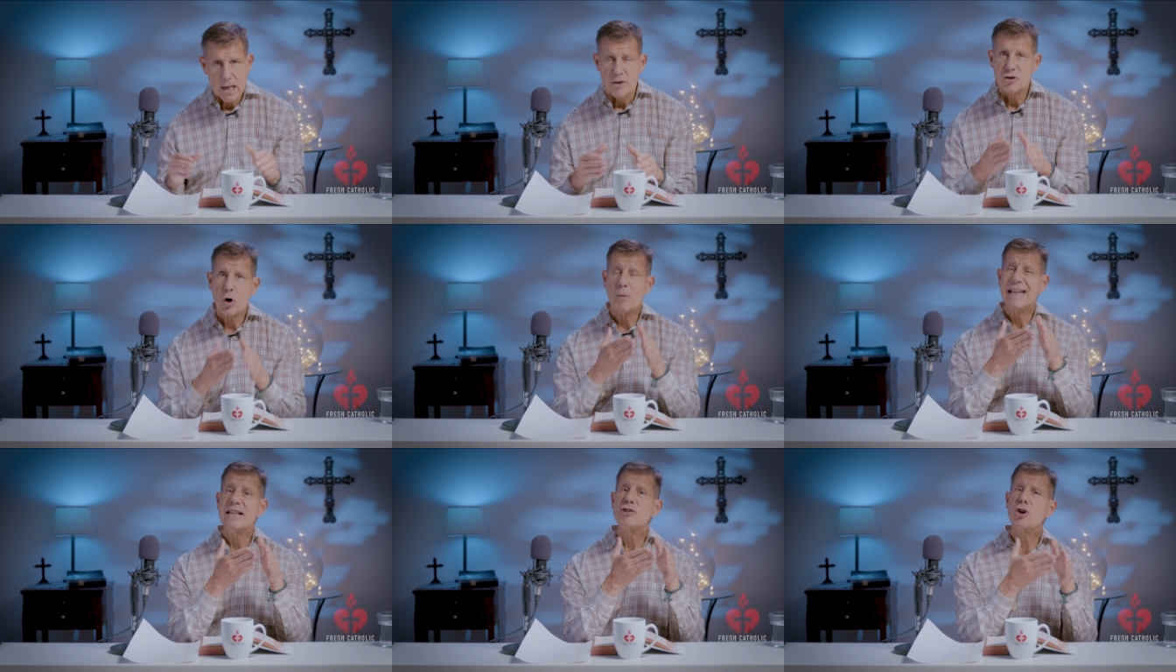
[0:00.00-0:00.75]
So
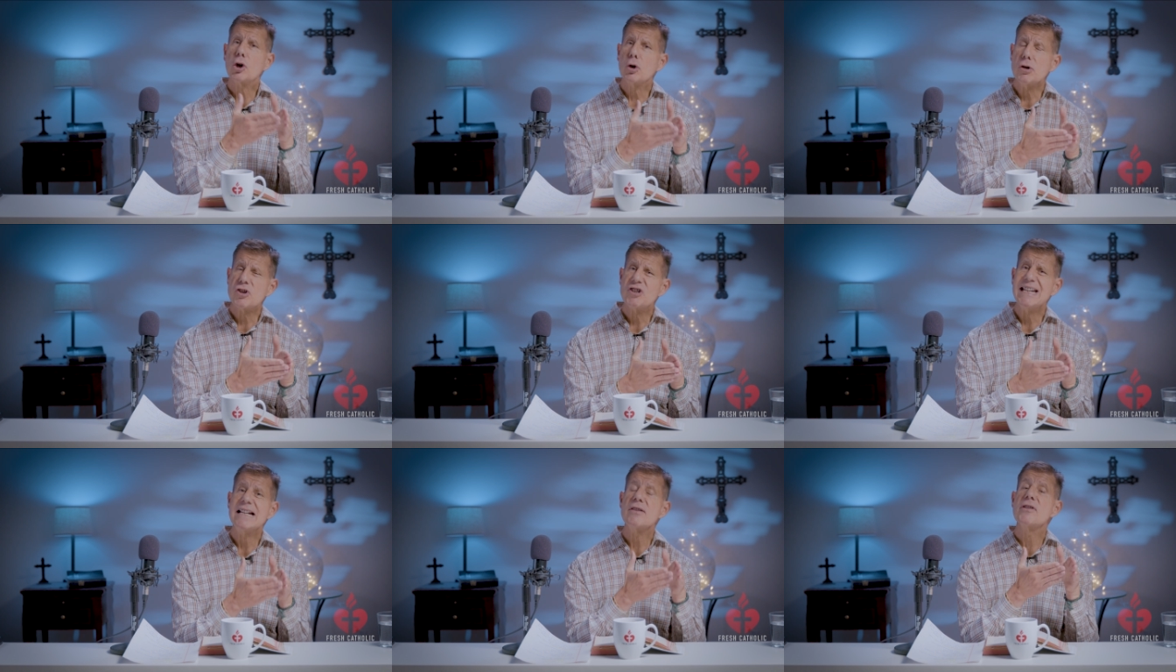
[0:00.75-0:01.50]
in
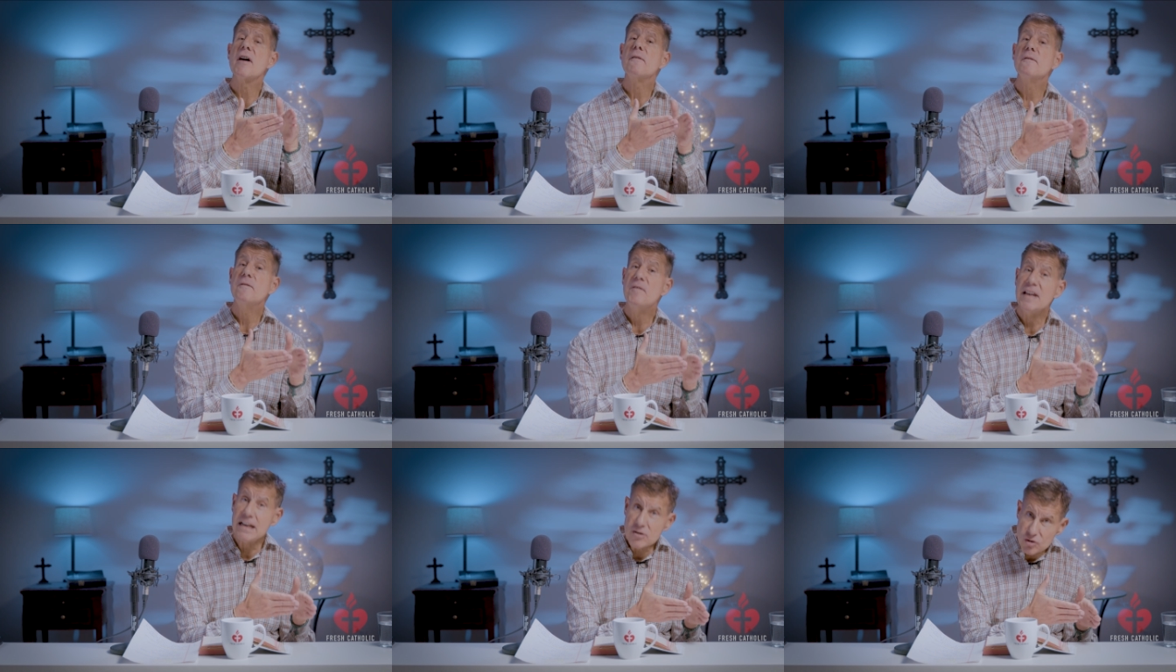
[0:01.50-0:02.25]
cursing the
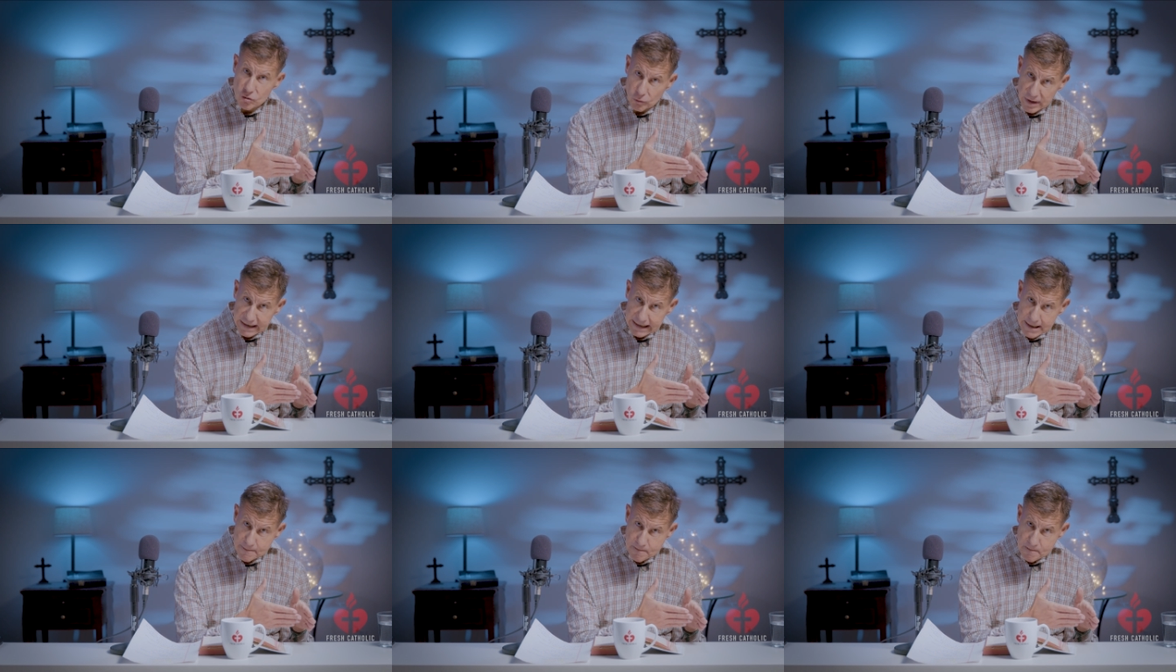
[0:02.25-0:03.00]
fig tree,